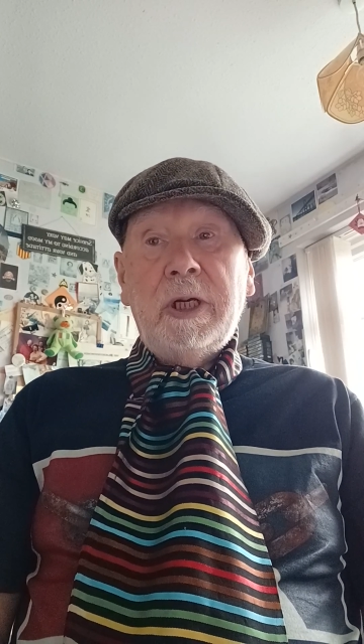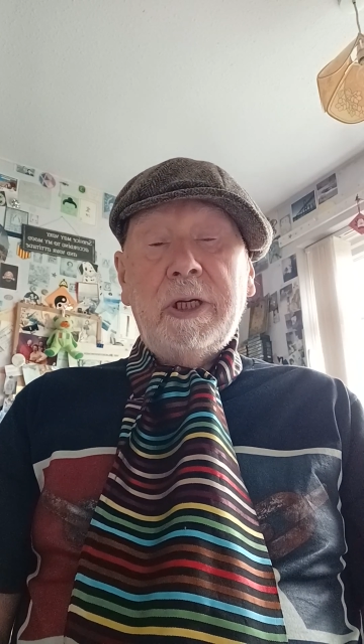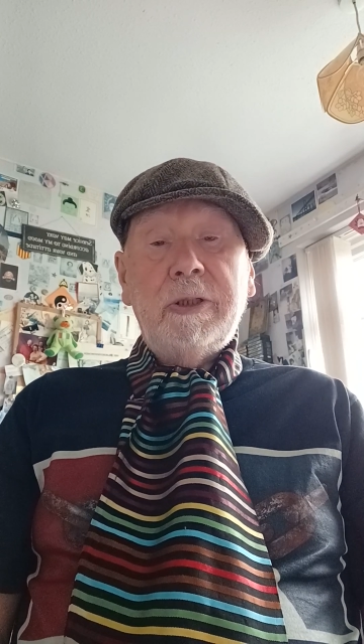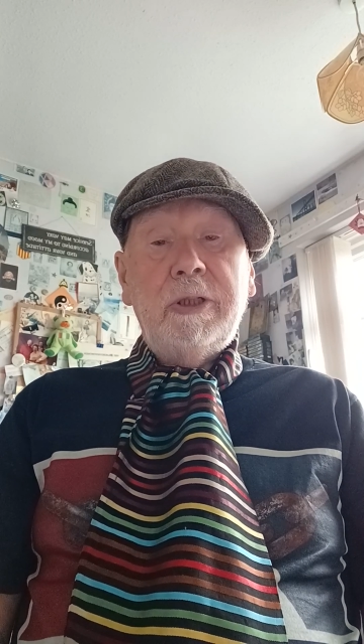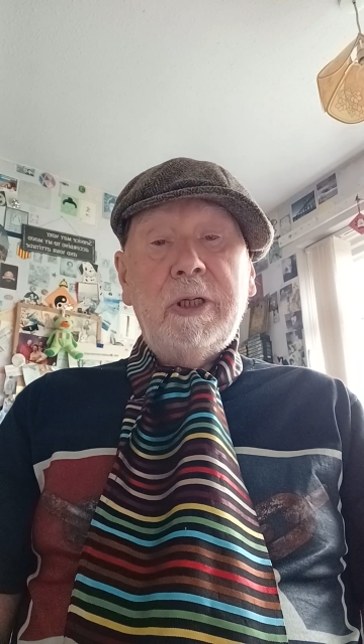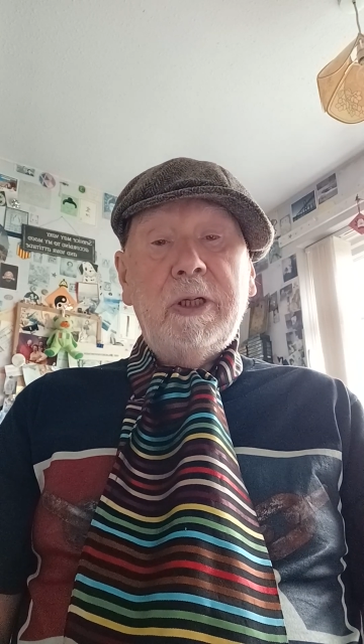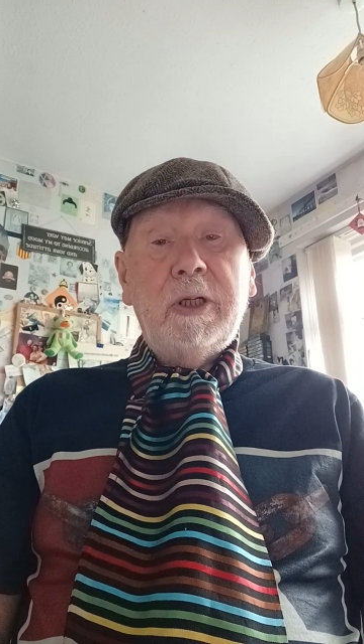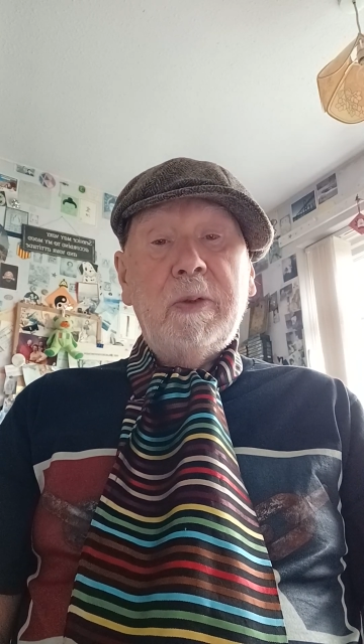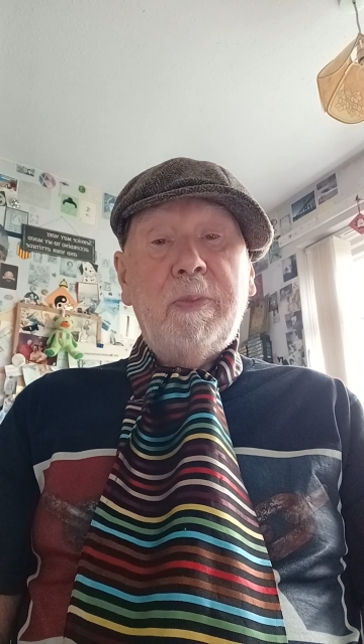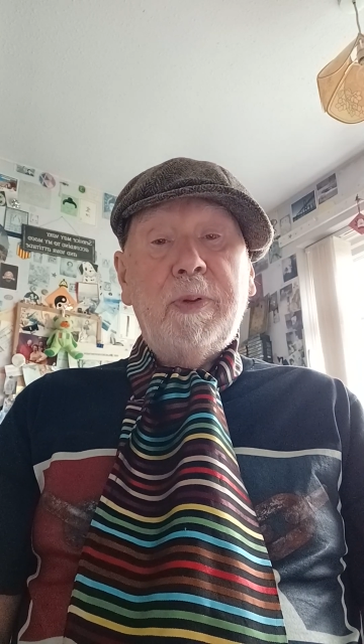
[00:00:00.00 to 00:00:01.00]
and
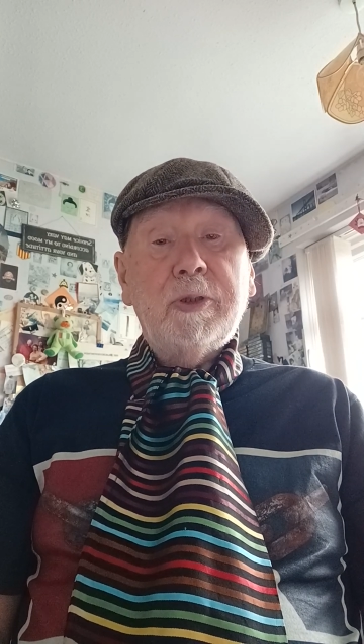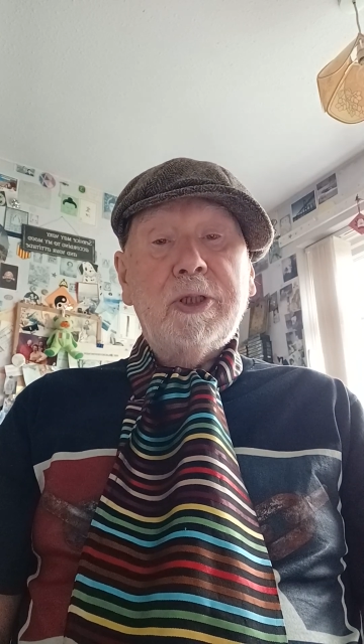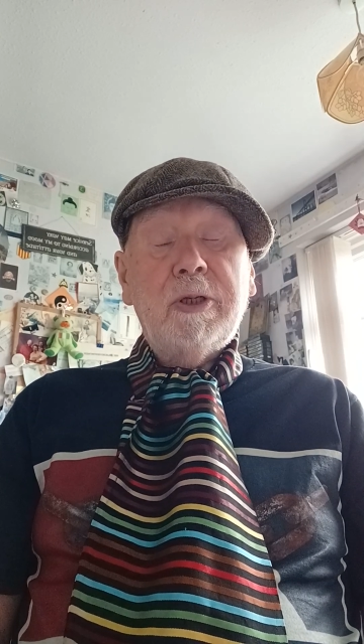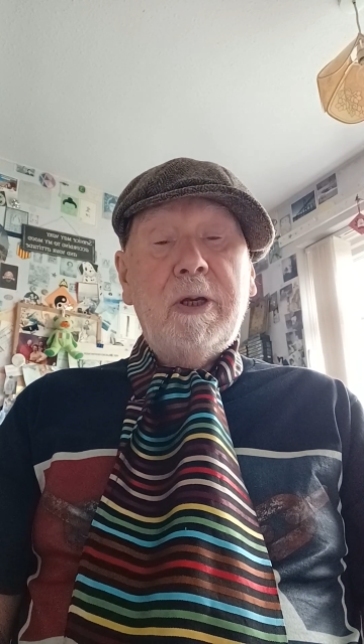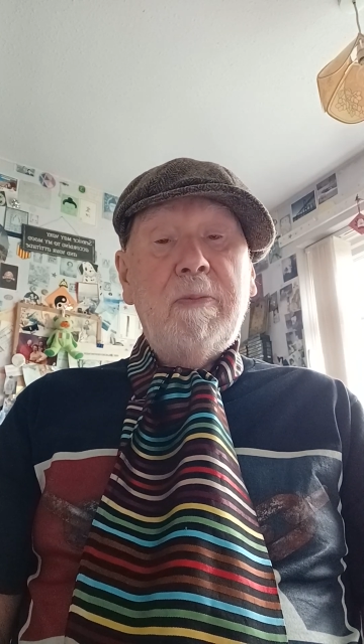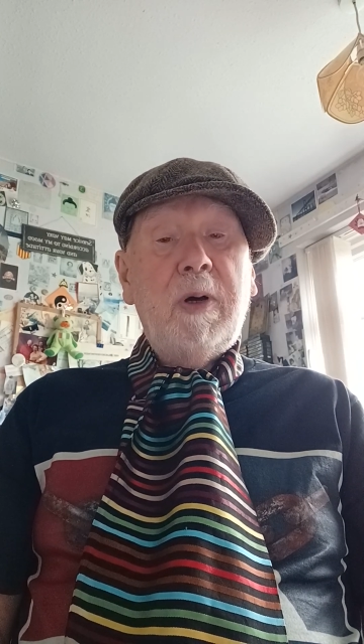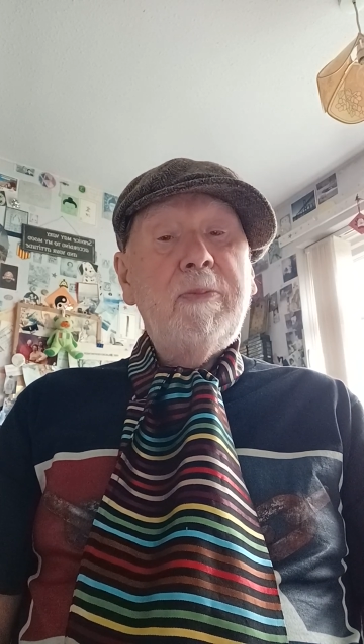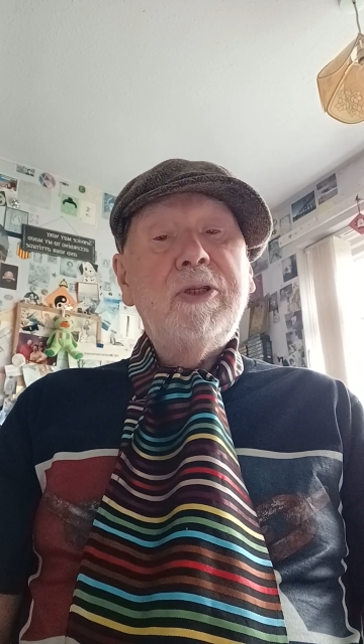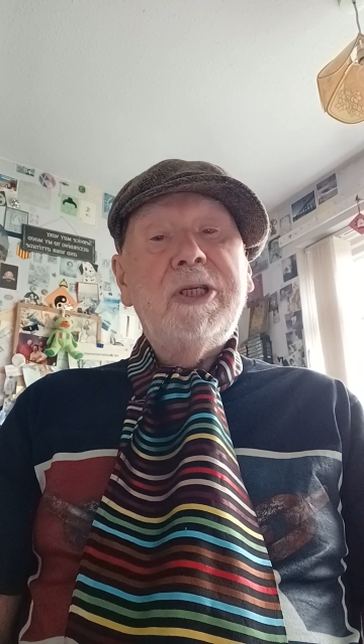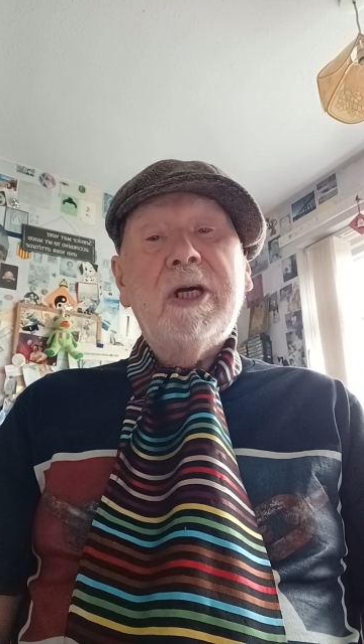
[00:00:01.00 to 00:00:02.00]
uh, But her
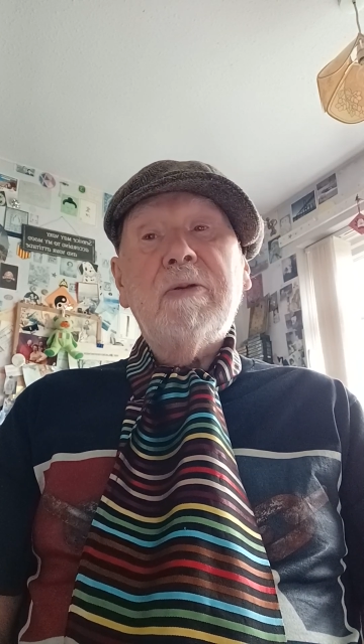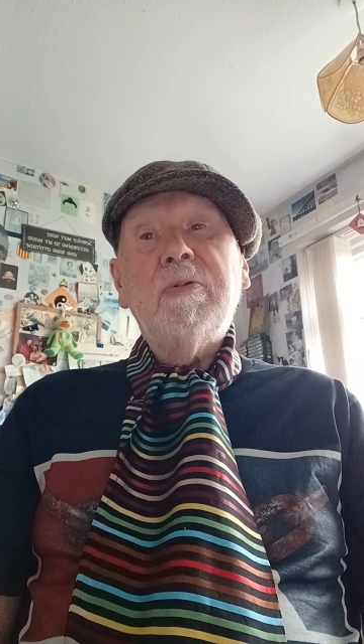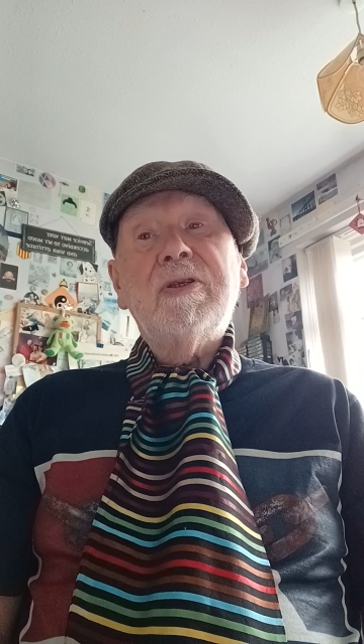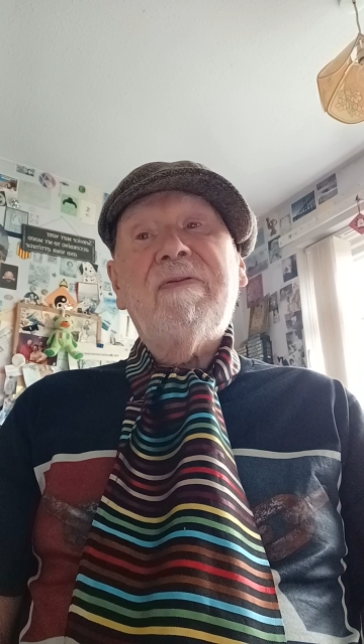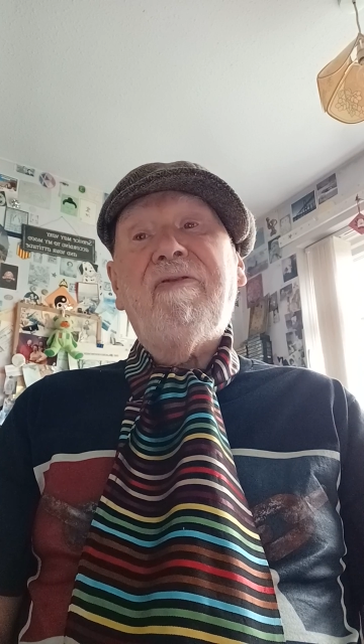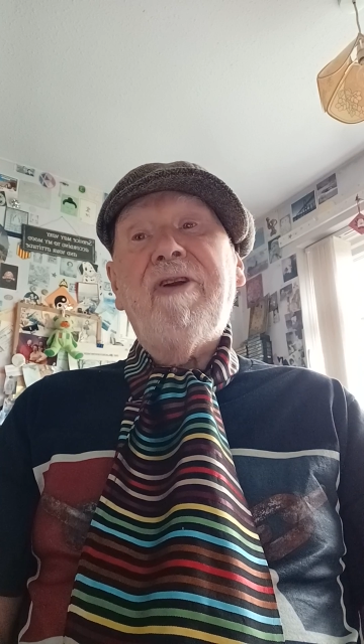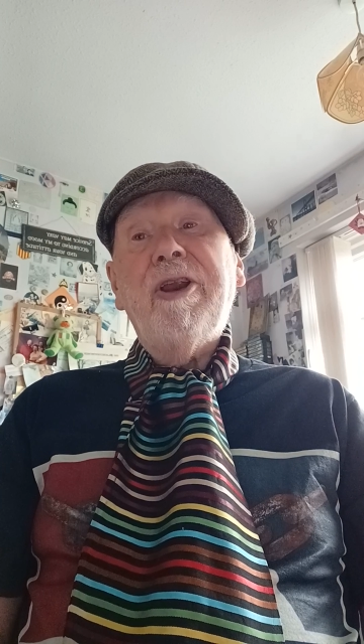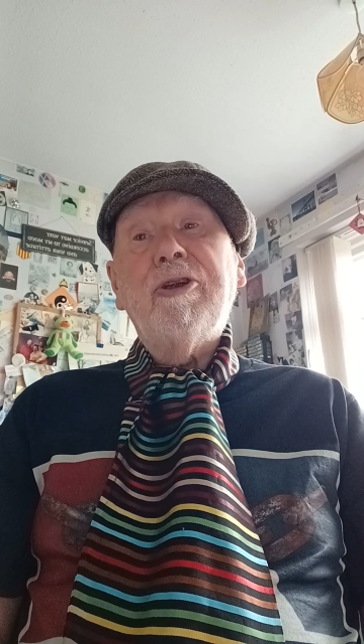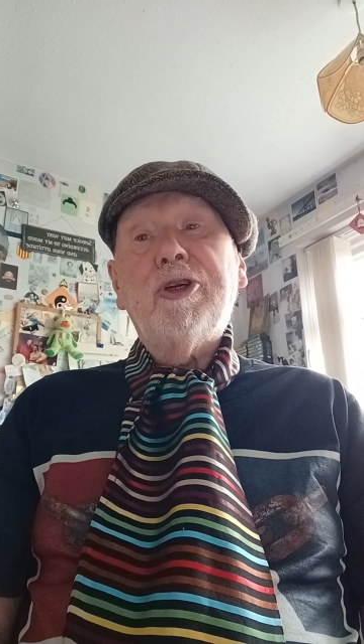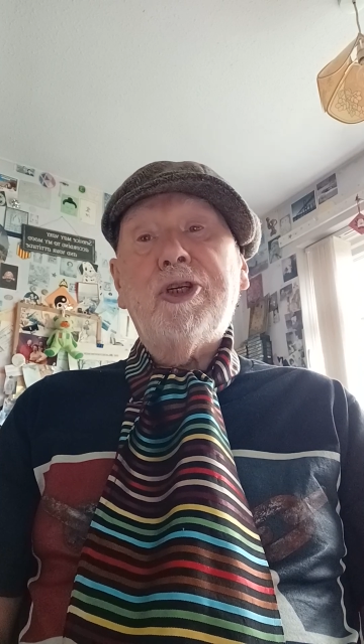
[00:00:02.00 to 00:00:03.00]
mum and dad was
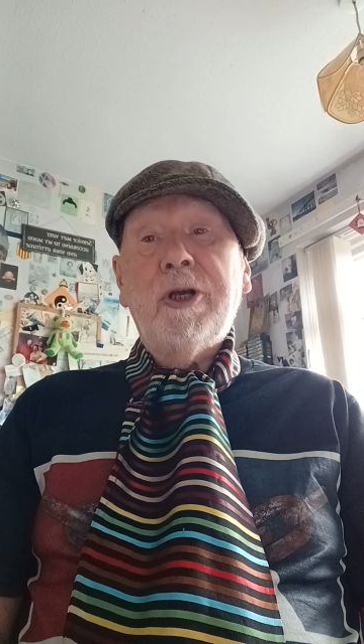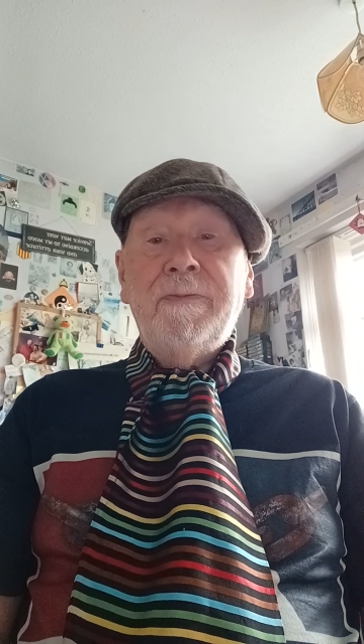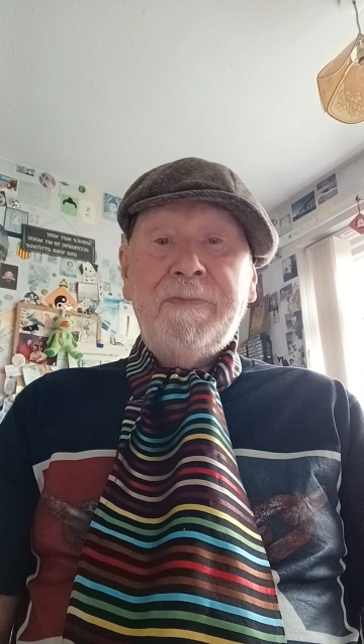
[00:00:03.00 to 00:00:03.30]
French